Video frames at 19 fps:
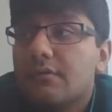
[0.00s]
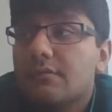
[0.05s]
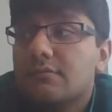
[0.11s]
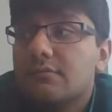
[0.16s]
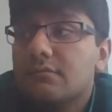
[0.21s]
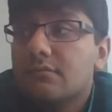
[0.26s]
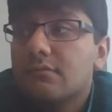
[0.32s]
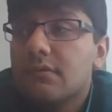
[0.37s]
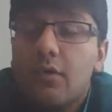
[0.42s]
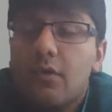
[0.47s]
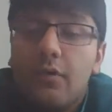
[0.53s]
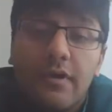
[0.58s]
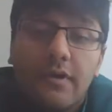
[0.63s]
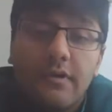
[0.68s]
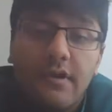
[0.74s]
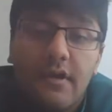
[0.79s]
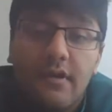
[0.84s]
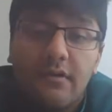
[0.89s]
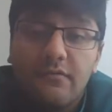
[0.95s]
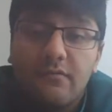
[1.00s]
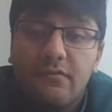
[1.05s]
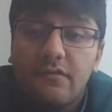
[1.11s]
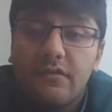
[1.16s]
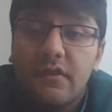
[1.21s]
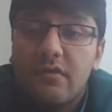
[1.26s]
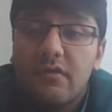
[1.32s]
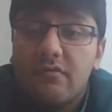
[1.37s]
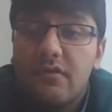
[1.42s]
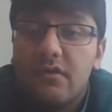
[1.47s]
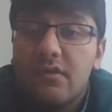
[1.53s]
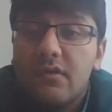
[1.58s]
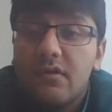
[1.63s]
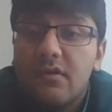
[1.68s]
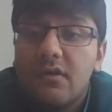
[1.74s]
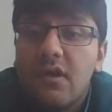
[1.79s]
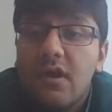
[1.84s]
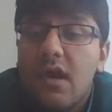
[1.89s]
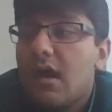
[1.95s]
loading test was given,
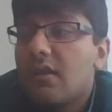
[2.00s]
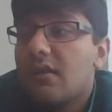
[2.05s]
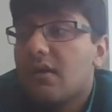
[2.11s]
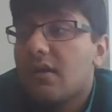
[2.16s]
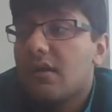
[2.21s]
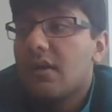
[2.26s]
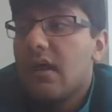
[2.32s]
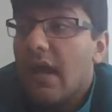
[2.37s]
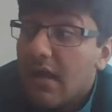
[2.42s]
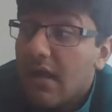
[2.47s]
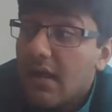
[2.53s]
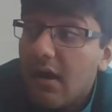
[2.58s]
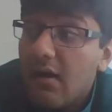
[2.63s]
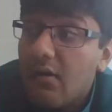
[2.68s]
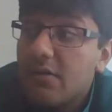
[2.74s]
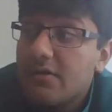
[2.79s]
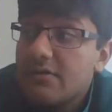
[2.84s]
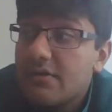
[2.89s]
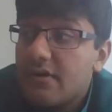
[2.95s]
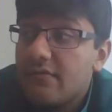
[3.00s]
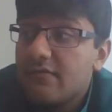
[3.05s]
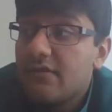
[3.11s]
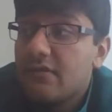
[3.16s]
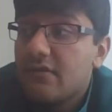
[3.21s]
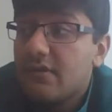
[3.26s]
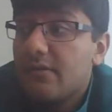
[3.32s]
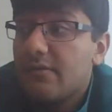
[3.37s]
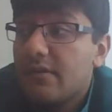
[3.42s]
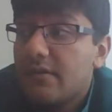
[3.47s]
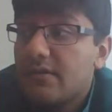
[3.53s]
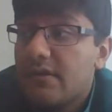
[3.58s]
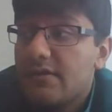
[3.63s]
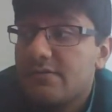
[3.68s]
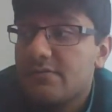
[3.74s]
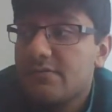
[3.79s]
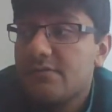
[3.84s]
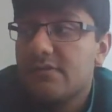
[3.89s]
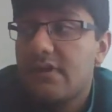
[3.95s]
and then 8 hours after the loading
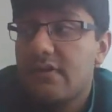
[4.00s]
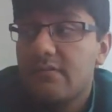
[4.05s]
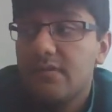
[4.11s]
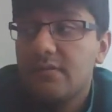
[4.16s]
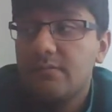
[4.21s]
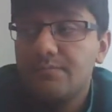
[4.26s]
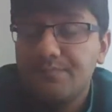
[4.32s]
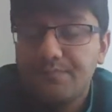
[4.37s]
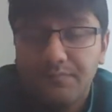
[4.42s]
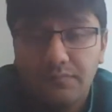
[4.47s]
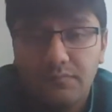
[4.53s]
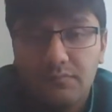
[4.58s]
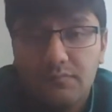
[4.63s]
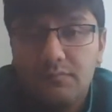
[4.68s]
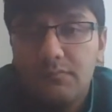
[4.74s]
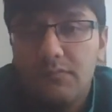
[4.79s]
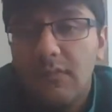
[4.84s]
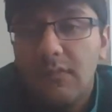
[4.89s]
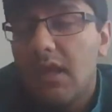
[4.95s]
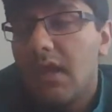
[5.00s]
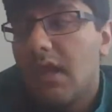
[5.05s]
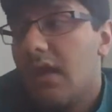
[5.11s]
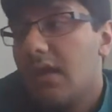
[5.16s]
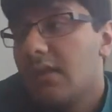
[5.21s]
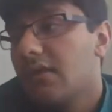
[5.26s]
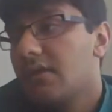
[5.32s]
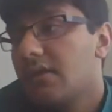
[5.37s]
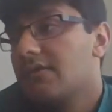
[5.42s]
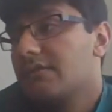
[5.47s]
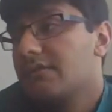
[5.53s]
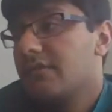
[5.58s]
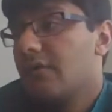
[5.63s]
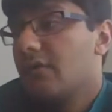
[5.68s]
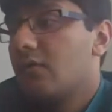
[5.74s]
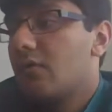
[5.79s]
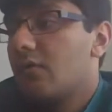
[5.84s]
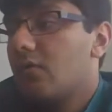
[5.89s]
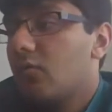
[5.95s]
test was given. And then
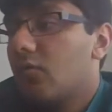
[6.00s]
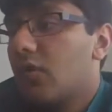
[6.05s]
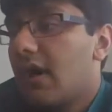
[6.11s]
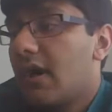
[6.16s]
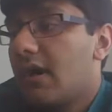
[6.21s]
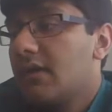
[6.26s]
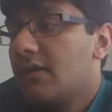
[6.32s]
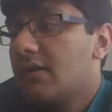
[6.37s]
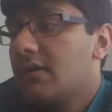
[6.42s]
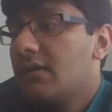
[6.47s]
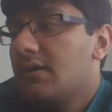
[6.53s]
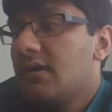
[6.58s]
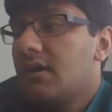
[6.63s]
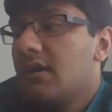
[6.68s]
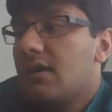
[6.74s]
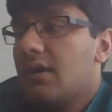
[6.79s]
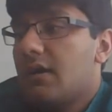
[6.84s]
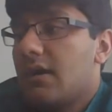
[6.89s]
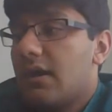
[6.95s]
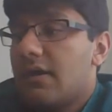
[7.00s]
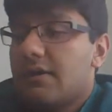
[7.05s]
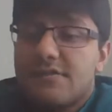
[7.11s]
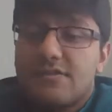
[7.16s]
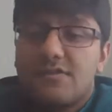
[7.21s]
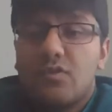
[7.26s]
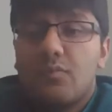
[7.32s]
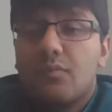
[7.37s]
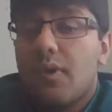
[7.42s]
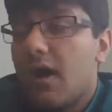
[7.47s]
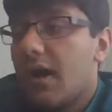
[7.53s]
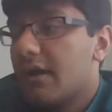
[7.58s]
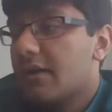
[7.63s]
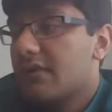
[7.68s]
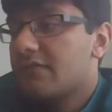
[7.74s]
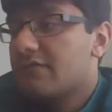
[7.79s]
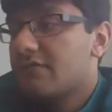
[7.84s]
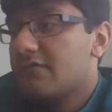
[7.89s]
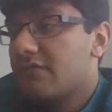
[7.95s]
so what I kind of
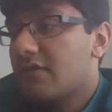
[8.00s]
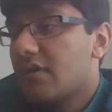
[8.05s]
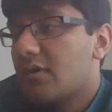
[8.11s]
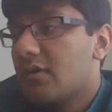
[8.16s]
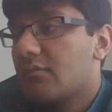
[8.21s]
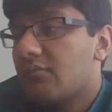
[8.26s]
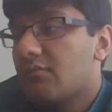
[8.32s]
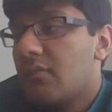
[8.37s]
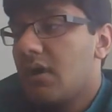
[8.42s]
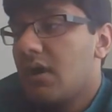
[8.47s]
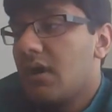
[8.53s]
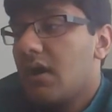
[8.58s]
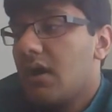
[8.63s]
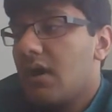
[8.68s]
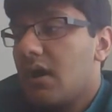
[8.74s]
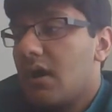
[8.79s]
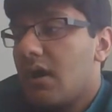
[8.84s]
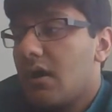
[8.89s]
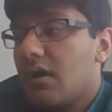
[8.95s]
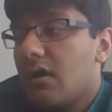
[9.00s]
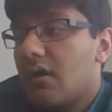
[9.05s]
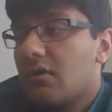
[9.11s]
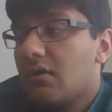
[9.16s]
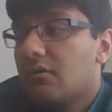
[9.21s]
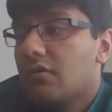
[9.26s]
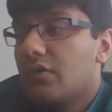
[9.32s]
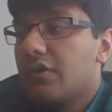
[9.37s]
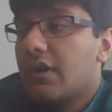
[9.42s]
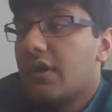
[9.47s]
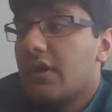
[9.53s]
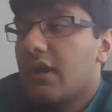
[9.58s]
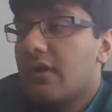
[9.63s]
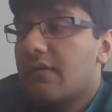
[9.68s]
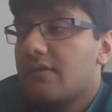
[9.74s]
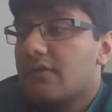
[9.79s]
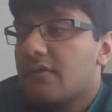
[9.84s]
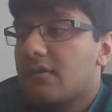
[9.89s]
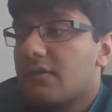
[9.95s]
surmised from looking
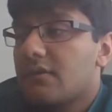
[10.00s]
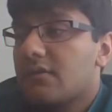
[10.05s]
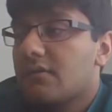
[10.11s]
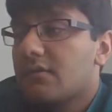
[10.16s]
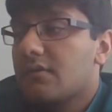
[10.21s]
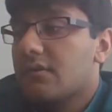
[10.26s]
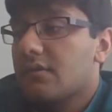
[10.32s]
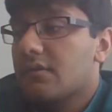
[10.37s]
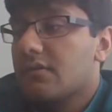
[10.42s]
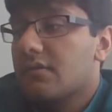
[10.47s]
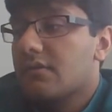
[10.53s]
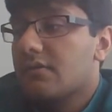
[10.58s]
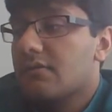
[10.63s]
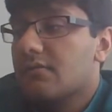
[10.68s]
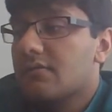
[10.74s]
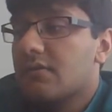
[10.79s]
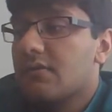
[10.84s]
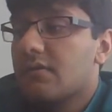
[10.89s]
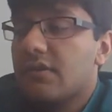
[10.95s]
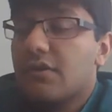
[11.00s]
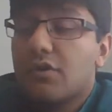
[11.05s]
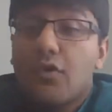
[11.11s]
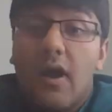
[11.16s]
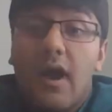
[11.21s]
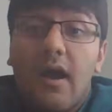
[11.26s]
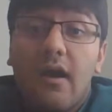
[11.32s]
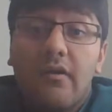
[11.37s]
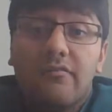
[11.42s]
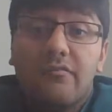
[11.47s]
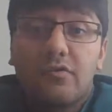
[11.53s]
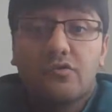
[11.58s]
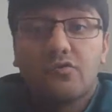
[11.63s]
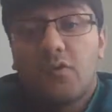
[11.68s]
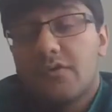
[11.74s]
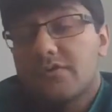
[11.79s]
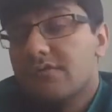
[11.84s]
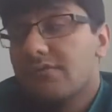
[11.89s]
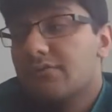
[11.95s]
at the graph, which
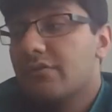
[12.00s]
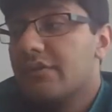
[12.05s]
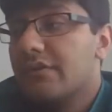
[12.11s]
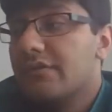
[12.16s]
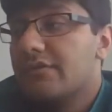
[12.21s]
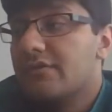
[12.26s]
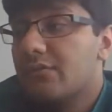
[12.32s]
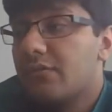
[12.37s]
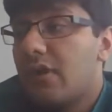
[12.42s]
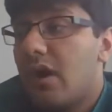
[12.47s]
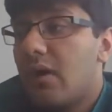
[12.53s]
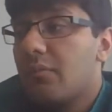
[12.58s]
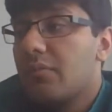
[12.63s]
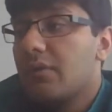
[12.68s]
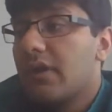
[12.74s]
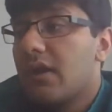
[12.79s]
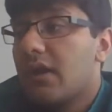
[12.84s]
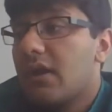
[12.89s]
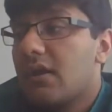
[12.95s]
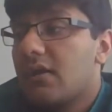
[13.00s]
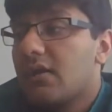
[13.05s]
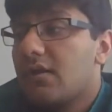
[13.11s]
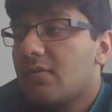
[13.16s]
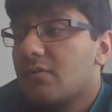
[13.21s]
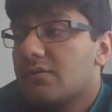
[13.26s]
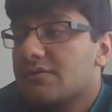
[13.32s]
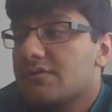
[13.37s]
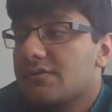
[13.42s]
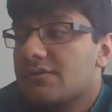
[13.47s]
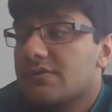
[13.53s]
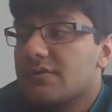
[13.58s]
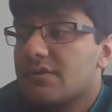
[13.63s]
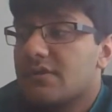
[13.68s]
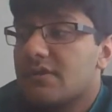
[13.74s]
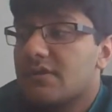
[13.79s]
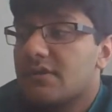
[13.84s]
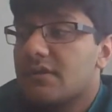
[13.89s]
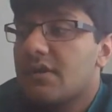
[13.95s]
wasn't really too complicated, it was just
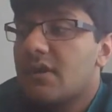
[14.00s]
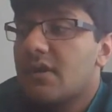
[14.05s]
the